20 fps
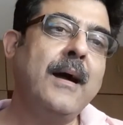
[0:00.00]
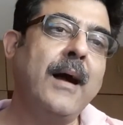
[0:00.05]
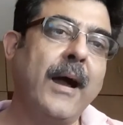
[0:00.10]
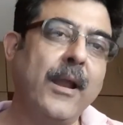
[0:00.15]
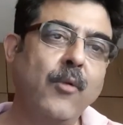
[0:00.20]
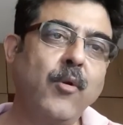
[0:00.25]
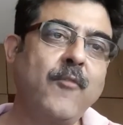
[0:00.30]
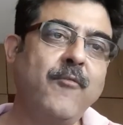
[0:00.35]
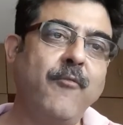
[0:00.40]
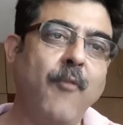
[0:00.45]
I
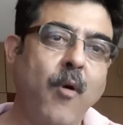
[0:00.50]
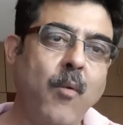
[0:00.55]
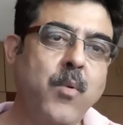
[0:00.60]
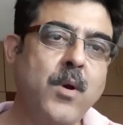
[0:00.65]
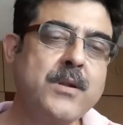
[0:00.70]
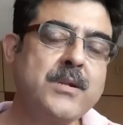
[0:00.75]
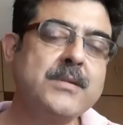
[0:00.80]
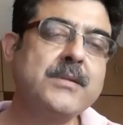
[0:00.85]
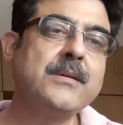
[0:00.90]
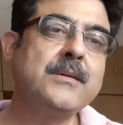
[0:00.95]
look
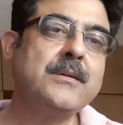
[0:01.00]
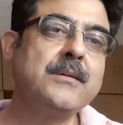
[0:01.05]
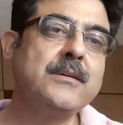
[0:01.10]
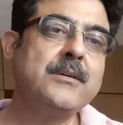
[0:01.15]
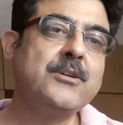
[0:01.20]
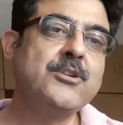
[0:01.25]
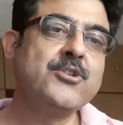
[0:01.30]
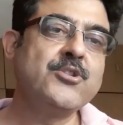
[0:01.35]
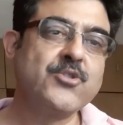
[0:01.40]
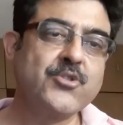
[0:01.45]
forward
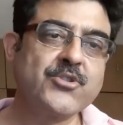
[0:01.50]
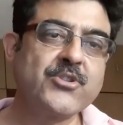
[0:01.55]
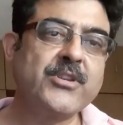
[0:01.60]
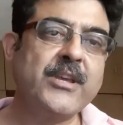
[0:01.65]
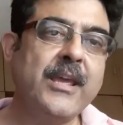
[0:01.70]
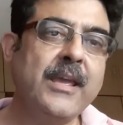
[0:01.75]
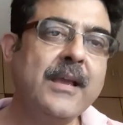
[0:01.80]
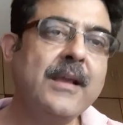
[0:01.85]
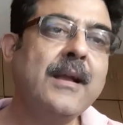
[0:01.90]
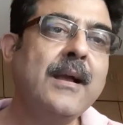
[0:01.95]
to
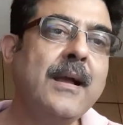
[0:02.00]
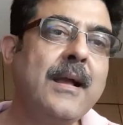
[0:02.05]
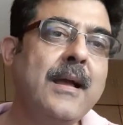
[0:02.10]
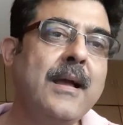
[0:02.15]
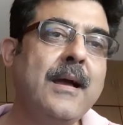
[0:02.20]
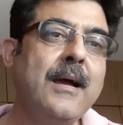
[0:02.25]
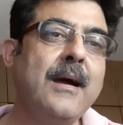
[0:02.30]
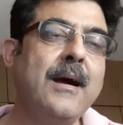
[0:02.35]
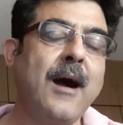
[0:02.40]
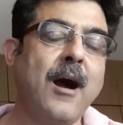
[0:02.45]
seeing
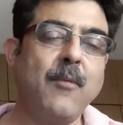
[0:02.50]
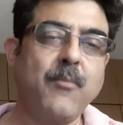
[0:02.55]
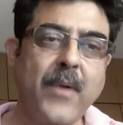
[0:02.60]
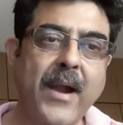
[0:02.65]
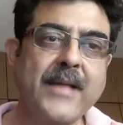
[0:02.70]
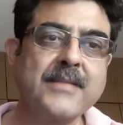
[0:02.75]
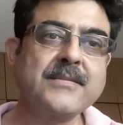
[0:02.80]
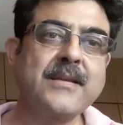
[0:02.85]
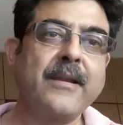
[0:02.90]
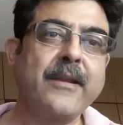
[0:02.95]
how
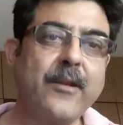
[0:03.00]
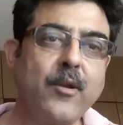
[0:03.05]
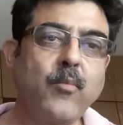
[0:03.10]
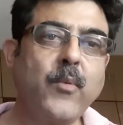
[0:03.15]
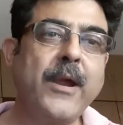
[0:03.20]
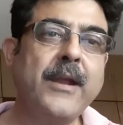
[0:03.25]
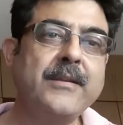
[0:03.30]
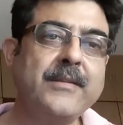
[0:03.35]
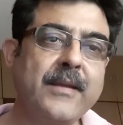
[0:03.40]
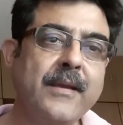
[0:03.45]
brands are
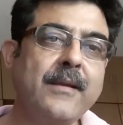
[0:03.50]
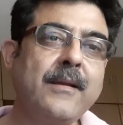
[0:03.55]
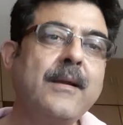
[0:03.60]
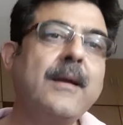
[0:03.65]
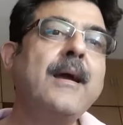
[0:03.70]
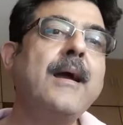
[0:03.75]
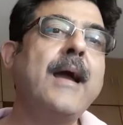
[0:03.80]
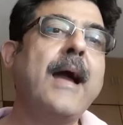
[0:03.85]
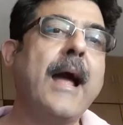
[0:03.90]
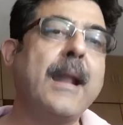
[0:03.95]
innovating
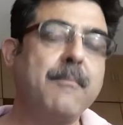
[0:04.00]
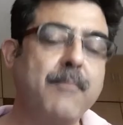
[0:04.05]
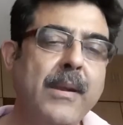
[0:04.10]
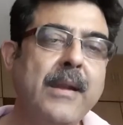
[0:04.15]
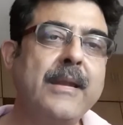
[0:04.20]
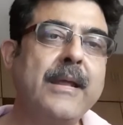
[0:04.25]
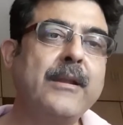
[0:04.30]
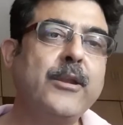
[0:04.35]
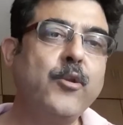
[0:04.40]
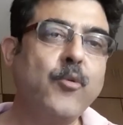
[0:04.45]
and
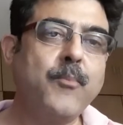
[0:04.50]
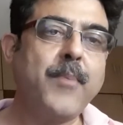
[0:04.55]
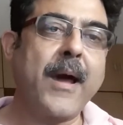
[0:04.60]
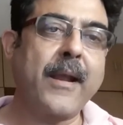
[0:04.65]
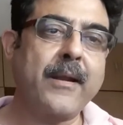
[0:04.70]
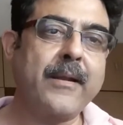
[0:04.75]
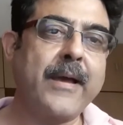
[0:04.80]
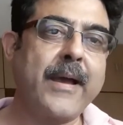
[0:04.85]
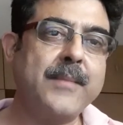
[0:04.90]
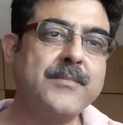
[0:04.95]
building new
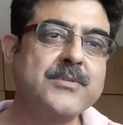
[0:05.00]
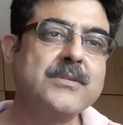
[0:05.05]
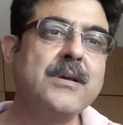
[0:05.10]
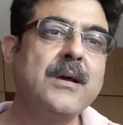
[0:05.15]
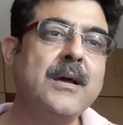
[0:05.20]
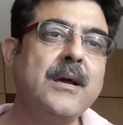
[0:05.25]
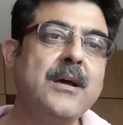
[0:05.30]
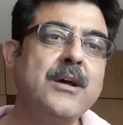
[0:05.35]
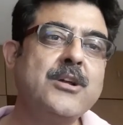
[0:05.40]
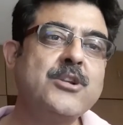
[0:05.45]
paradigms
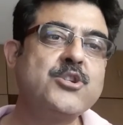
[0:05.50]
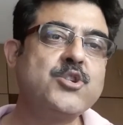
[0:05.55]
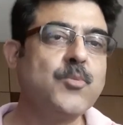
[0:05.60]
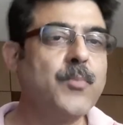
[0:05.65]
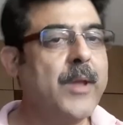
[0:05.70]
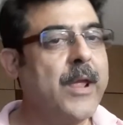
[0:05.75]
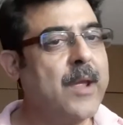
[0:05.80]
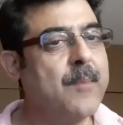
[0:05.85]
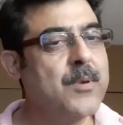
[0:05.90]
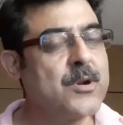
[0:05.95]
to
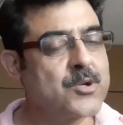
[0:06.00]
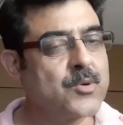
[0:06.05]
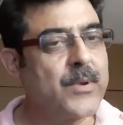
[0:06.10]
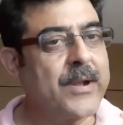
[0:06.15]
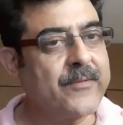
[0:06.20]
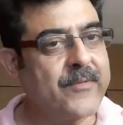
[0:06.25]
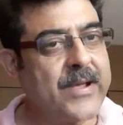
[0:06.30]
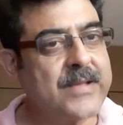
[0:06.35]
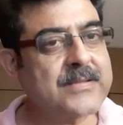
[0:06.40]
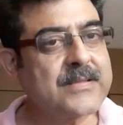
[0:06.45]
be able to
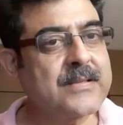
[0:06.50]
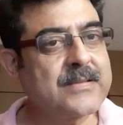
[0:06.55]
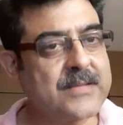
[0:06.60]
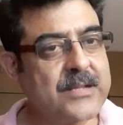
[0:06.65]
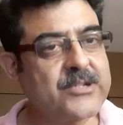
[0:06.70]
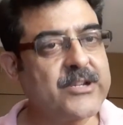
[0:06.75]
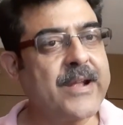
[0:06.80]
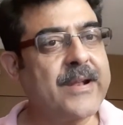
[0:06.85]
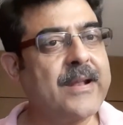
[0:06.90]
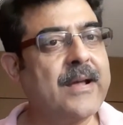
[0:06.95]
address this
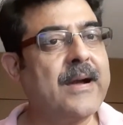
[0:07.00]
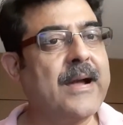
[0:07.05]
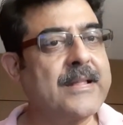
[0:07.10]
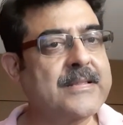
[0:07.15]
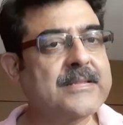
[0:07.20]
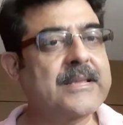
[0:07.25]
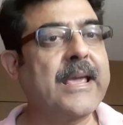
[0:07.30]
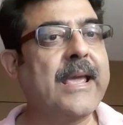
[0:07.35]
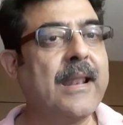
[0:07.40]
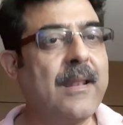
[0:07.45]
agenda at
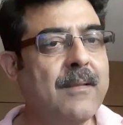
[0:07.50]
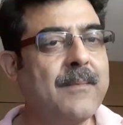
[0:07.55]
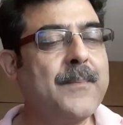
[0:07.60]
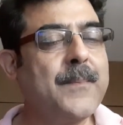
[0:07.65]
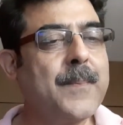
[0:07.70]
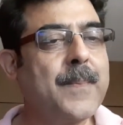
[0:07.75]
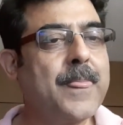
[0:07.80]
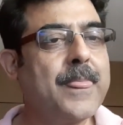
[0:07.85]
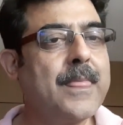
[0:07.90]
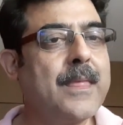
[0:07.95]
scale.
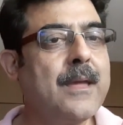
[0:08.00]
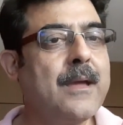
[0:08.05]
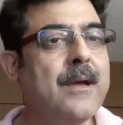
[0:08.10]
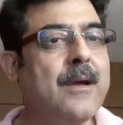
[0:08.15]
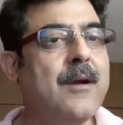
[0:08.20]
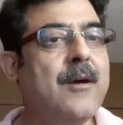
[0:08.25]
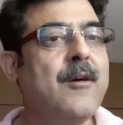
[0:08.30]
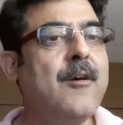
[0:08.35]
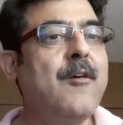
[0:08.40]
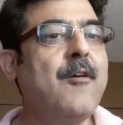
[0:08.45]

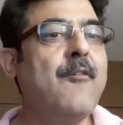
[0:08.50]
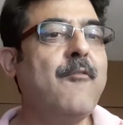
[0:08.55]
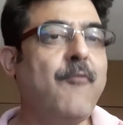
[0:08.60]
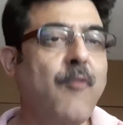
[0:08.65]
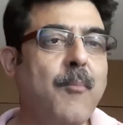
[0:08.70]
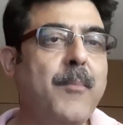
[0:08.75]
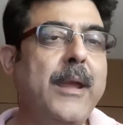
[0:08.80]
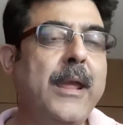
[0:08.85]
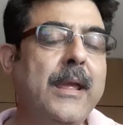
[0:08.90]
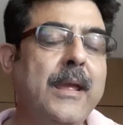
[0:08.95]

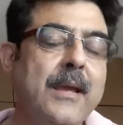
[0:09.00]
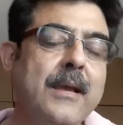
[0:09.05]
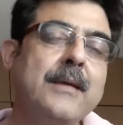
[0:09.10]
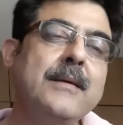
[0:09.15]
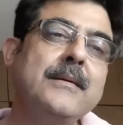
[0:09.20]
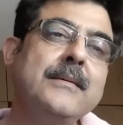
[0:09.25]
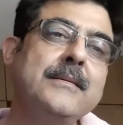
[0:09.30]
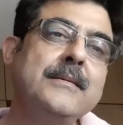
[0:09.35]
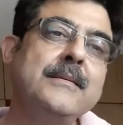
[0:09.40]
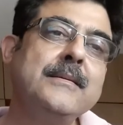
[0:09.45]
For me,
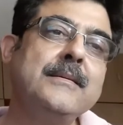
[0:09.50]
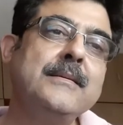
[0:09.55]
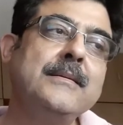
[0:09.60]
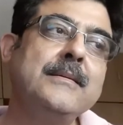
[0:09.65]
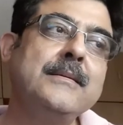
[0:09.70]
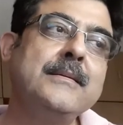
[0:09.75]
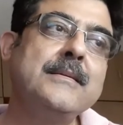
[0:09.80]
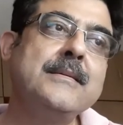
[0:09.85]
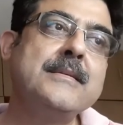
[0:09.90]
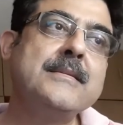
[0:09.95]

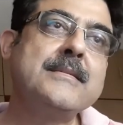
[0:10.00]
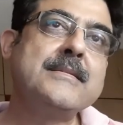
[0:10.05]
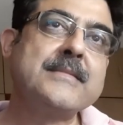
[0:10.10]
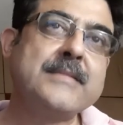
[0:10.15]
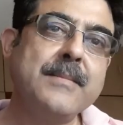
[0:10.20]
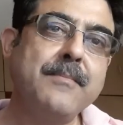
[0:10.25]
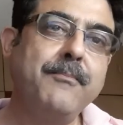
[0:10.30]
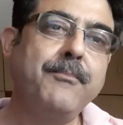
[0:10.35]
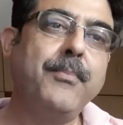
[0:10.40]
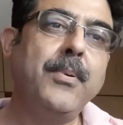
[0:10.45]

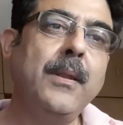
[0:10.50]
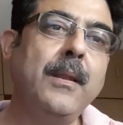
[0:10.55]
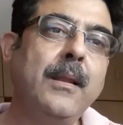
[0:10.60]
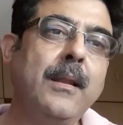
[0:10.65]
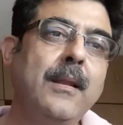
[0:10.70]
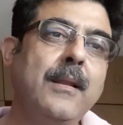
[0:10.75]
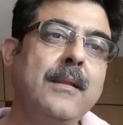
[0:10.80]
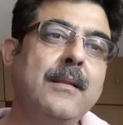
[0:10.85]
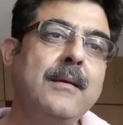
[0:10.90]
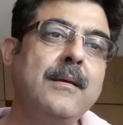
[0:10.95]
simple
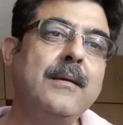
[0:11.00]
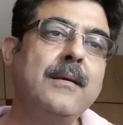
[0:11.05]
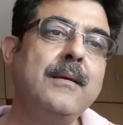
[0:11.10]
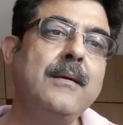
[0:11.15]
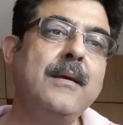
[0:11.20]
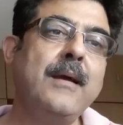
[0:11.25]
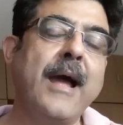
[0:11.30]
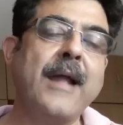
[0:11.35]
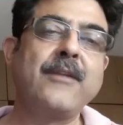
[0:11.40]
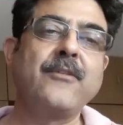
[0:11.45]

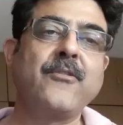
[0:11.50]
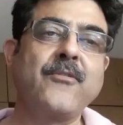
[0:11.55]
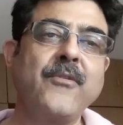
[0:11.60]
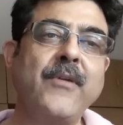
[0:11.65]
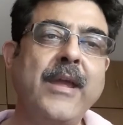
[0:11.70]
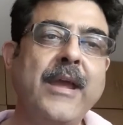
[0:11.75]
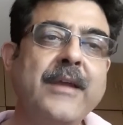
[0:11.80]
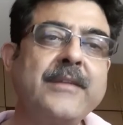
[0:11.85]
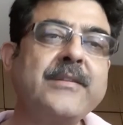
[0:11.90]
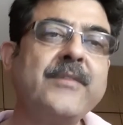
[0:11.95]
and
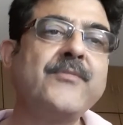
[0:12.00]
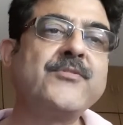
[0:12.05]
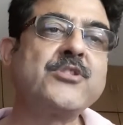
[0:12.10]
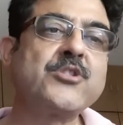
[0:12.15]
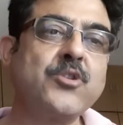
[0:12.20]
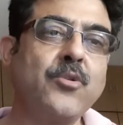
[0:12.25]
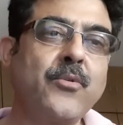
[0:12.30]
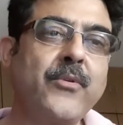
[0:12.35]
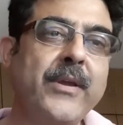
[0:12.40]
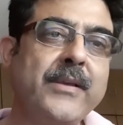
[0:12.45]
creative
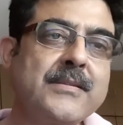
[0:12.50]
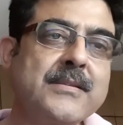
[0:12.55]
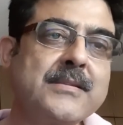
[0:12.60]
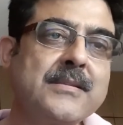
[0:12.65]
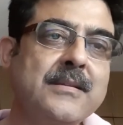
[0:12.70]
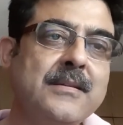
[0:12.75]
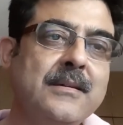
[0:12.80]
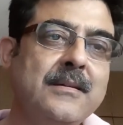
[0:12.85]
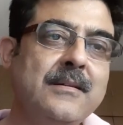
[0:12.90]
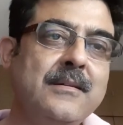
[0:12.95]
stories